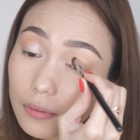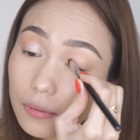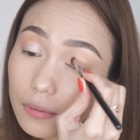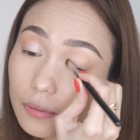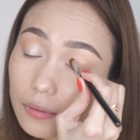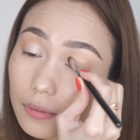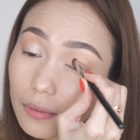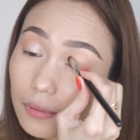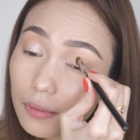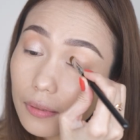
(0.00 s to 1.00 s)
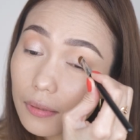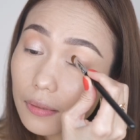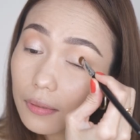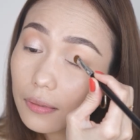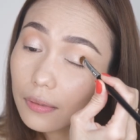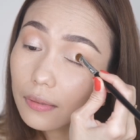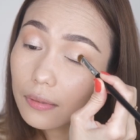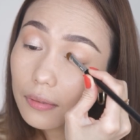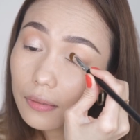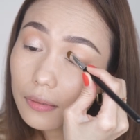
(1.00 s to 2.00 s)
champagne shade in
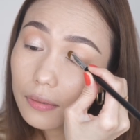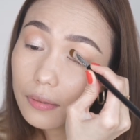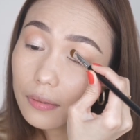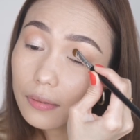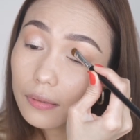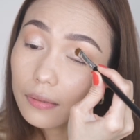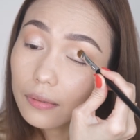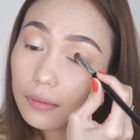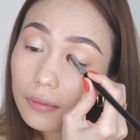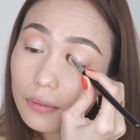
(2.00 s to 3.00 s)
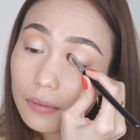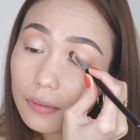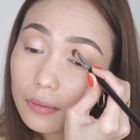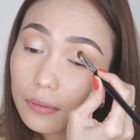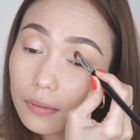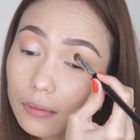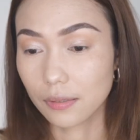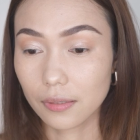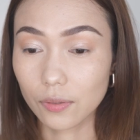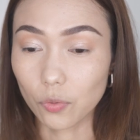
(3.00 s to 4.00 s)
the inner corner of the eye.
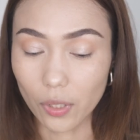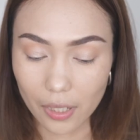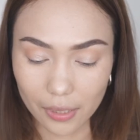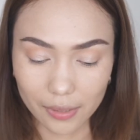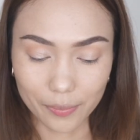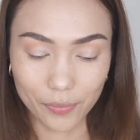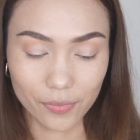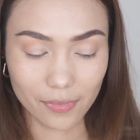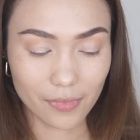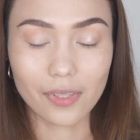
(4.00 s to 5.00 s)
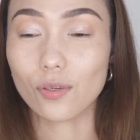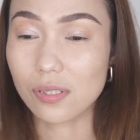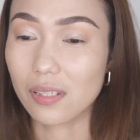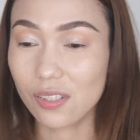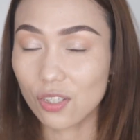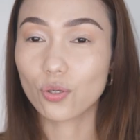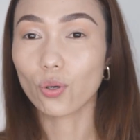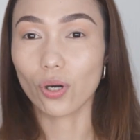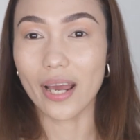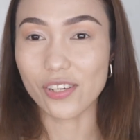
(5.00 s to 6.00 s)
Wow, using a
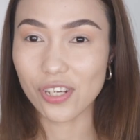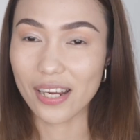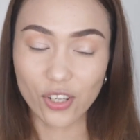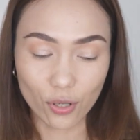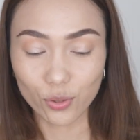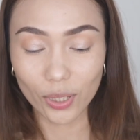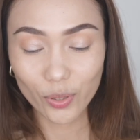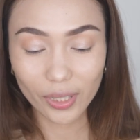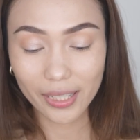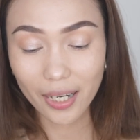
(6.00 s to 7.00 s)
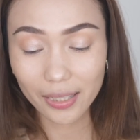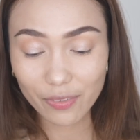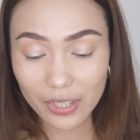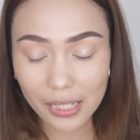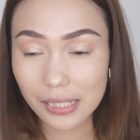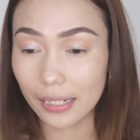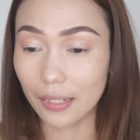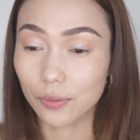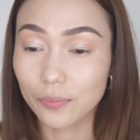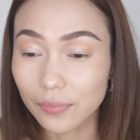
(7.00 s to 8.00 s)
Dior eyeshadow, though I look like Heart Evangelista
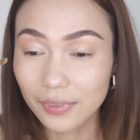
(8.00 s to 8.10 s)
now.